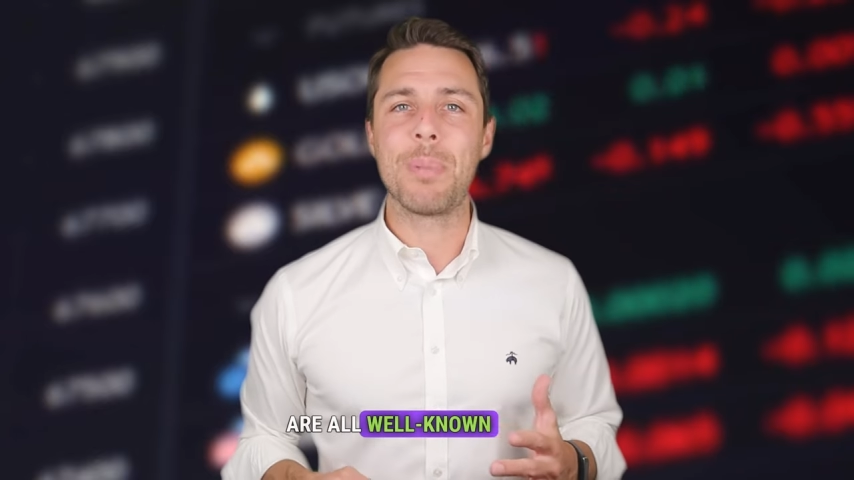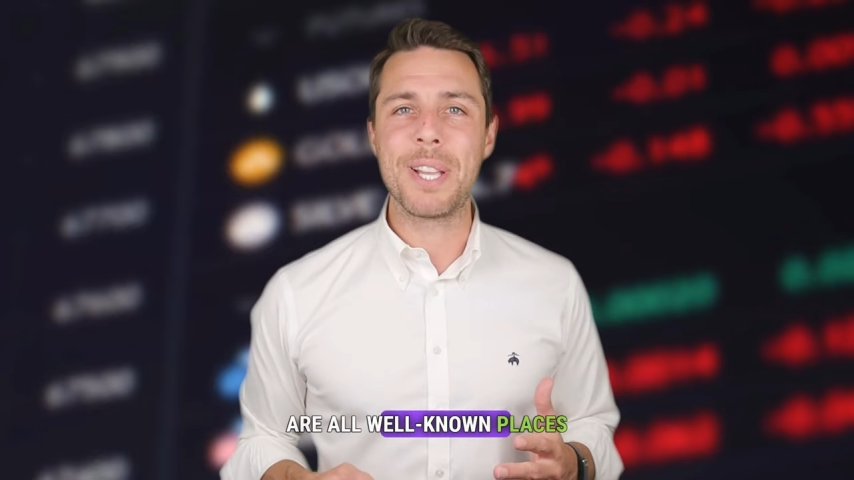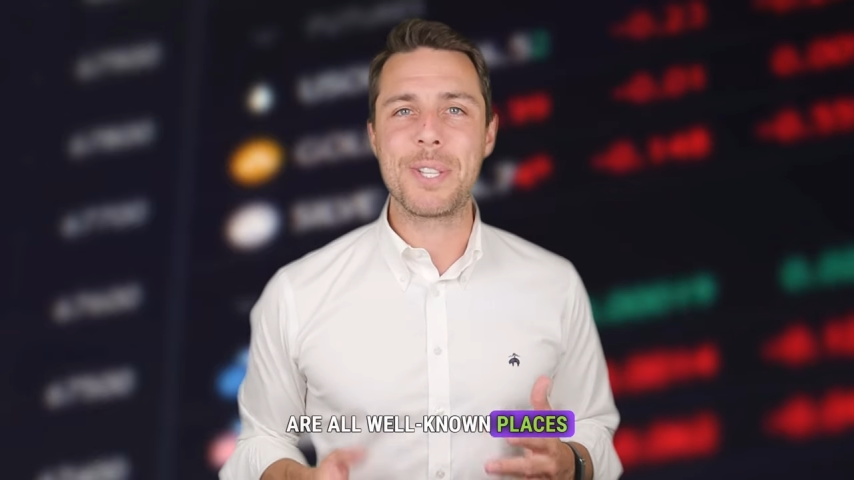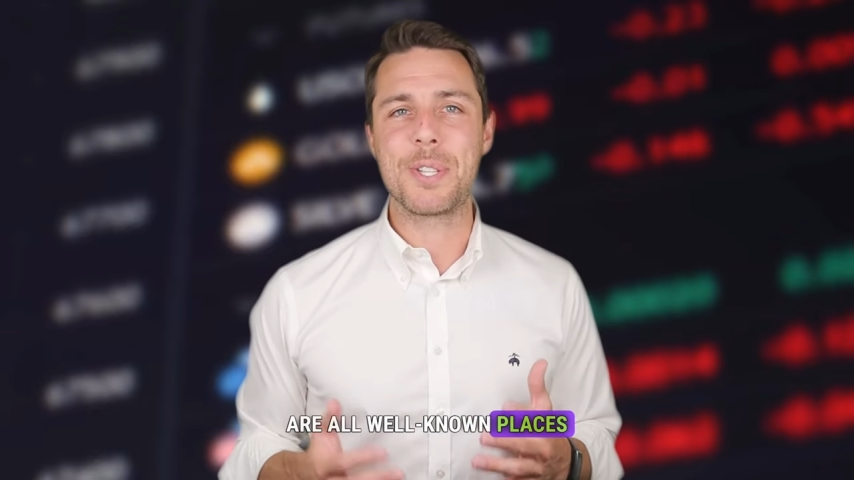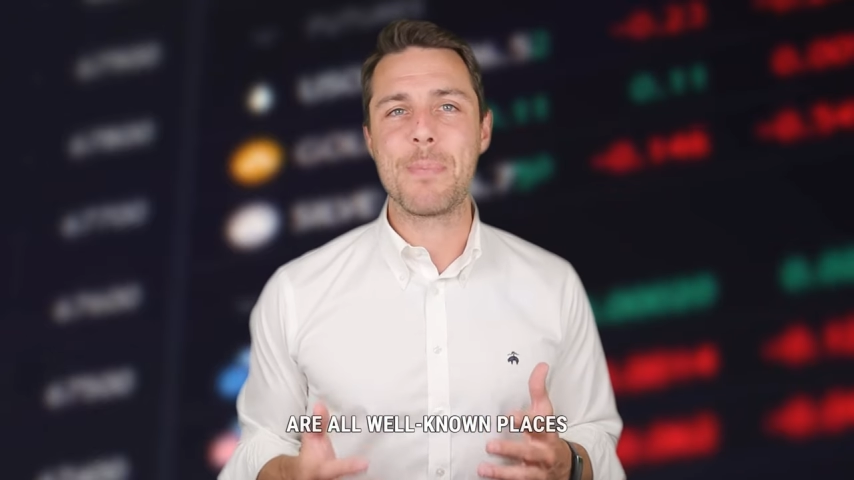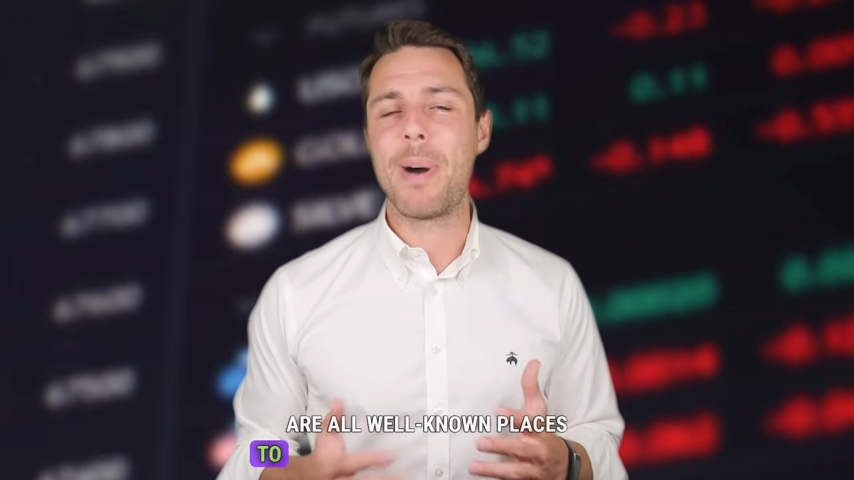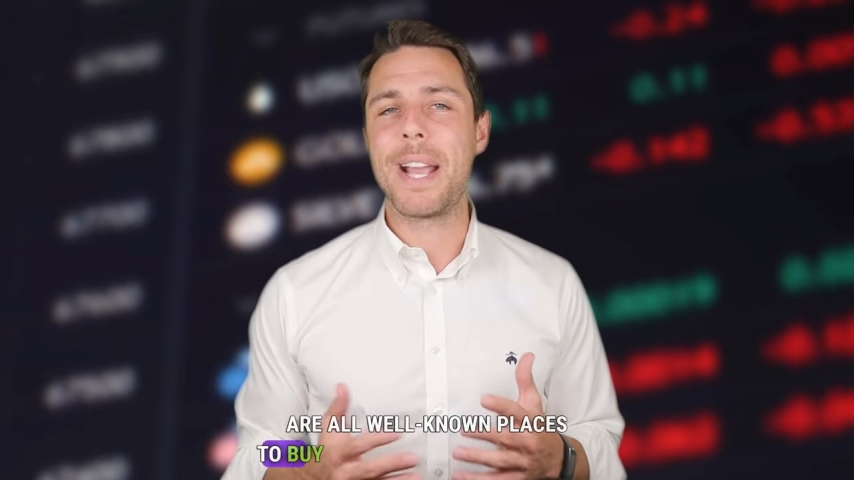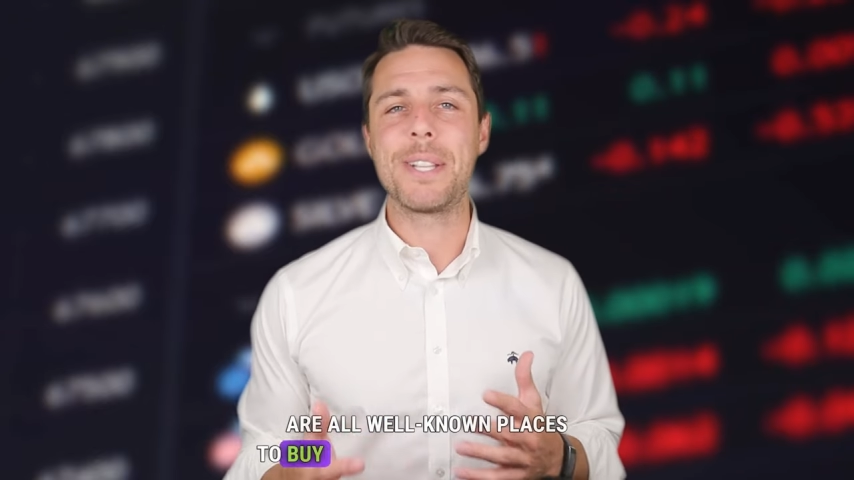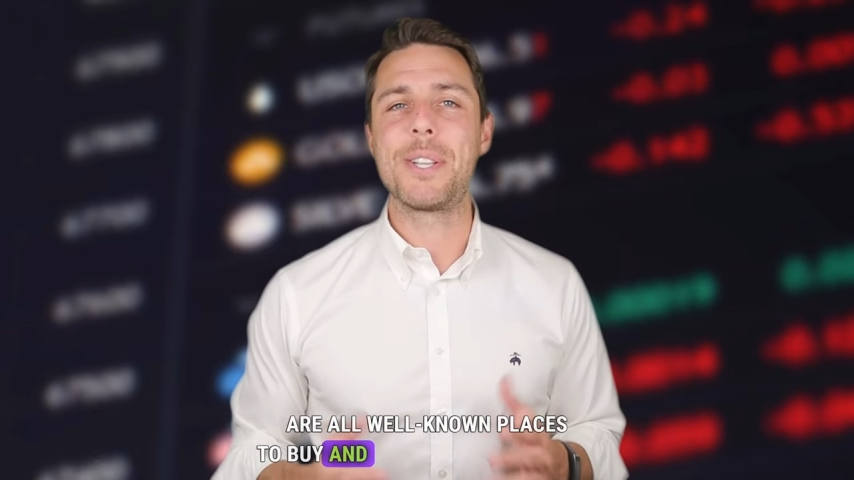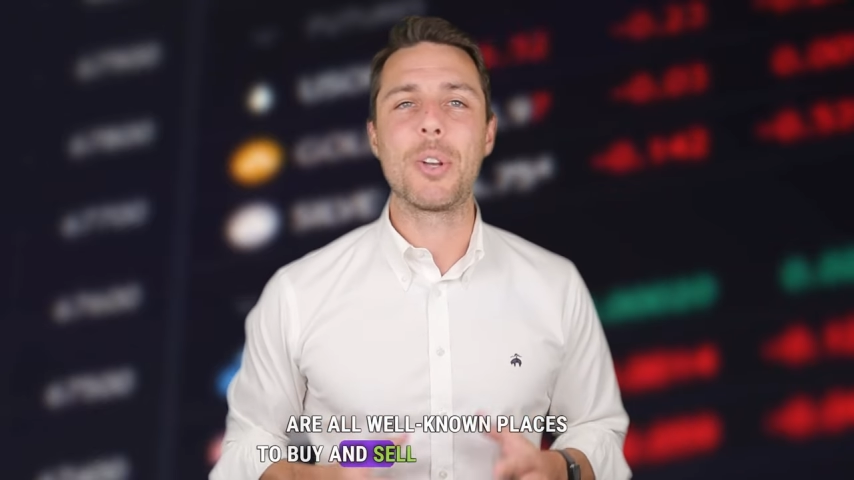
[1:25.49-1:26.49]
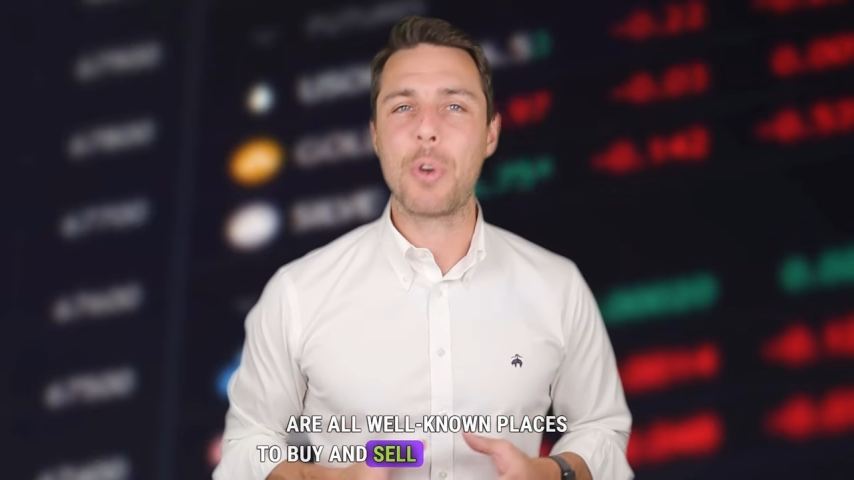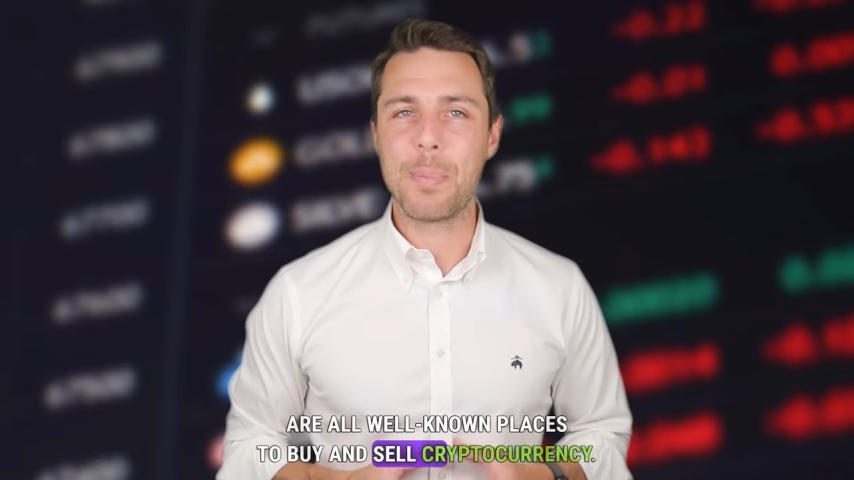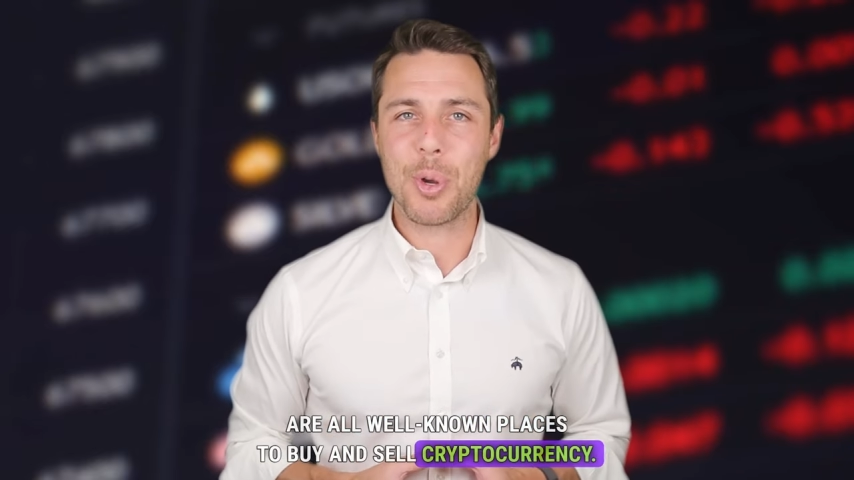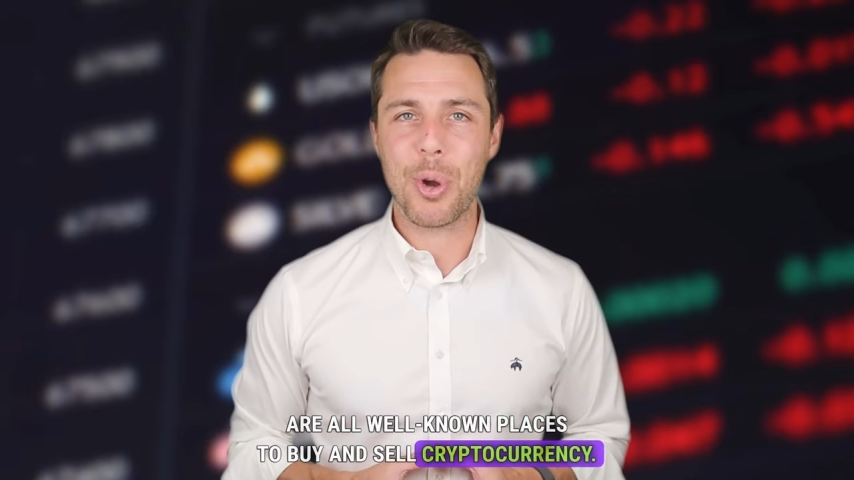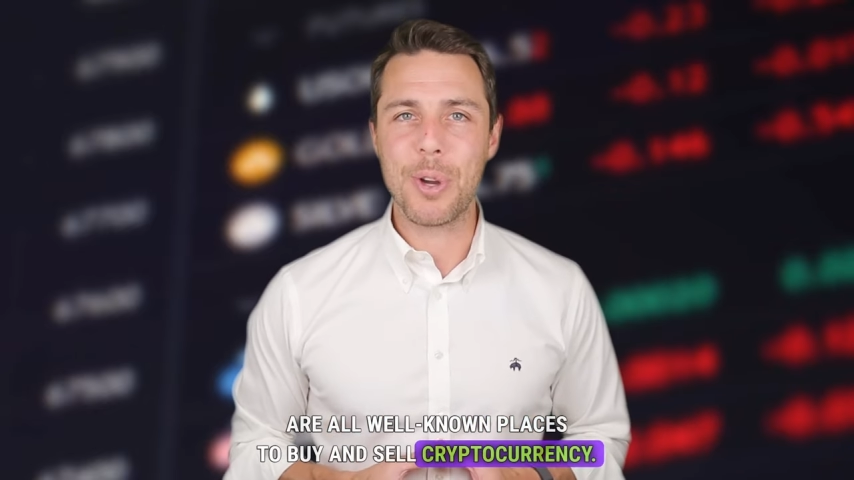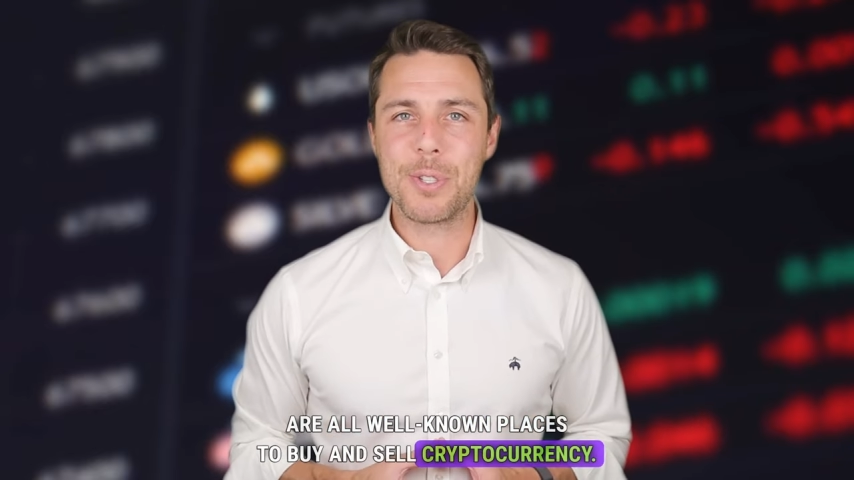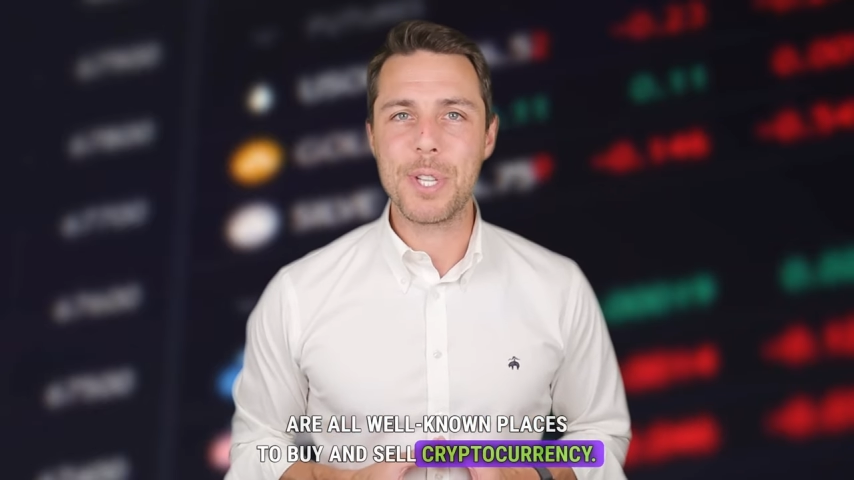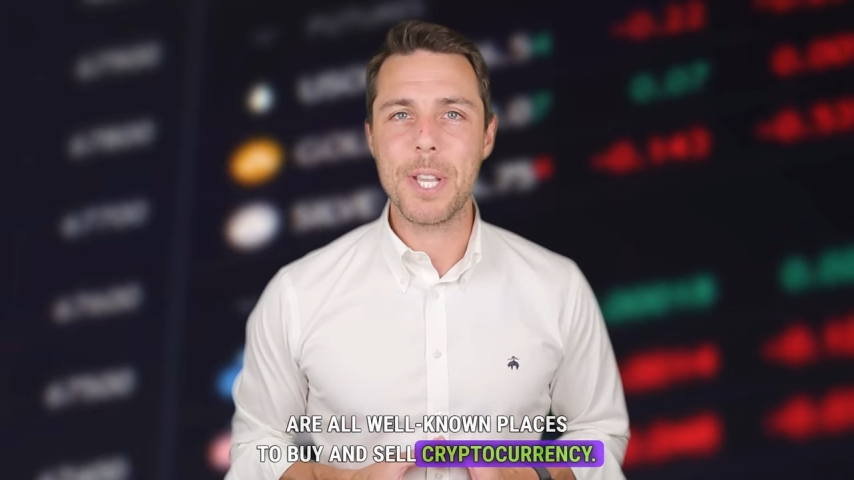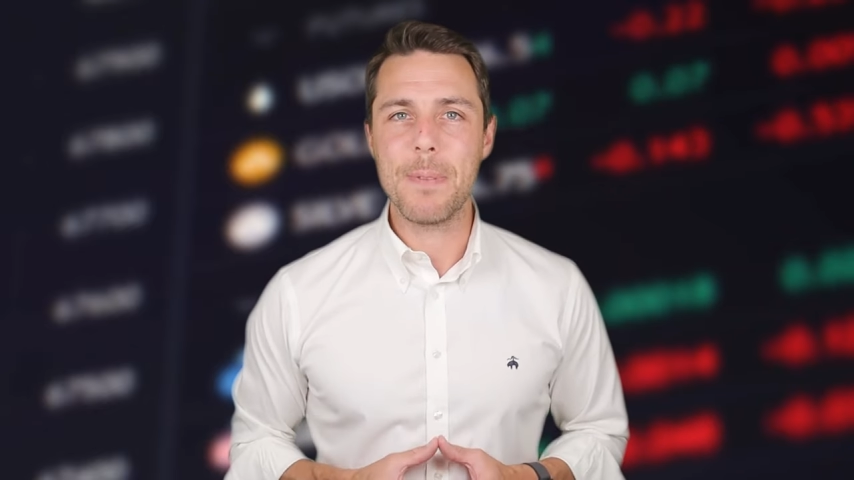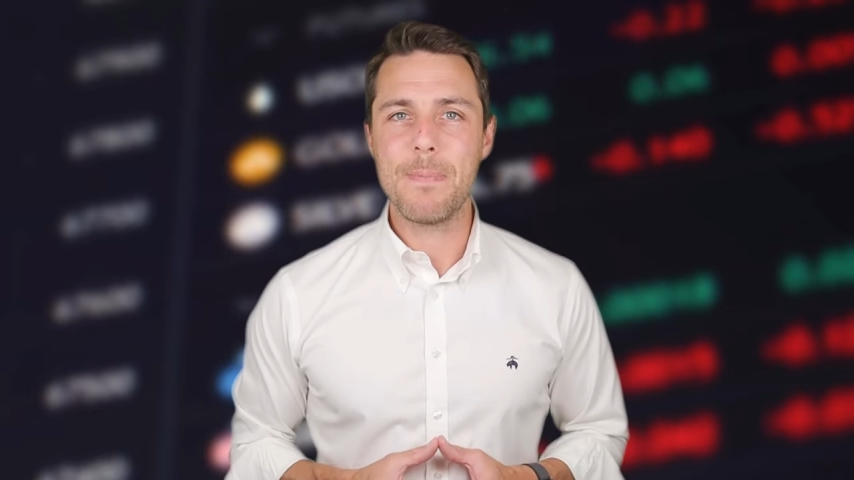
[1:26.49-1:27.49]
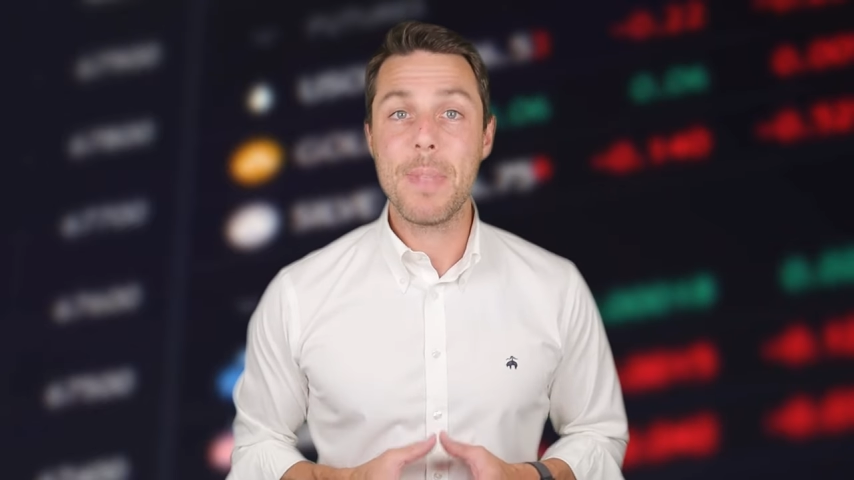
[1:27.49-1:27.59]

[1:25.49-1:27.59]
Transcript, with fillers: places to buy and sell cryptocurrency.